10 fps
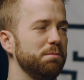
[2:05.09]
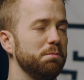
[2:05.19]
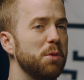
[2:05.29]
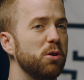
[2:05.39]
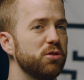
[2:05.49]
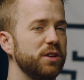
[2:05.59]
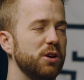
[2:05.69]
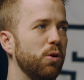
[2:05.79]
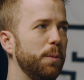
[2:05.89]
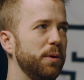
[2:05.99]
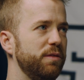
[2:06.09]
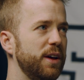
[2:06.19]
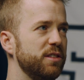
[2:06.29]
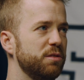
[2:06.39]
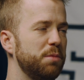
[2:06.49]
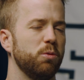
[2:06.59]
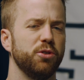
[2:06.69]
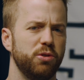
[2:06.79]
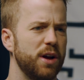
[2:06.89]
mostly corporate events, but we'll do